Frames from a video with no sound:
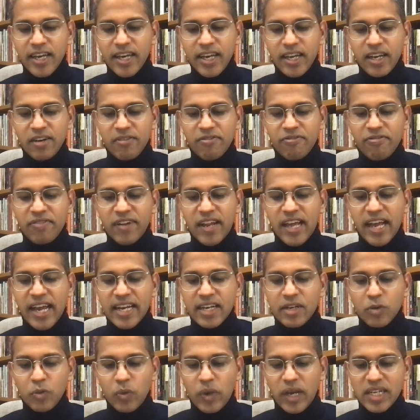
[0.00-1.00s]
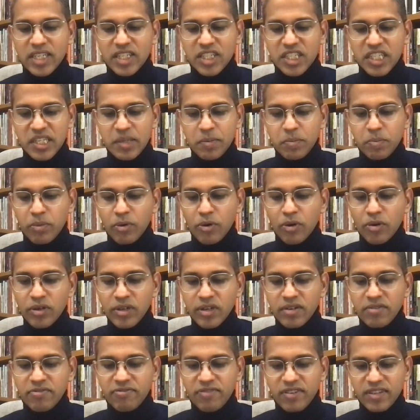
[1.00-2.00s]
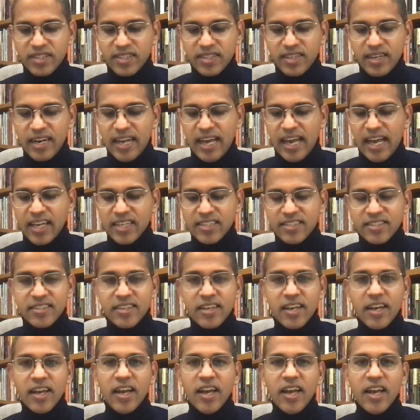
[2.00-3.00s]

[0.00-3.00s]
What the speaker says: in a flight when she boarded first class.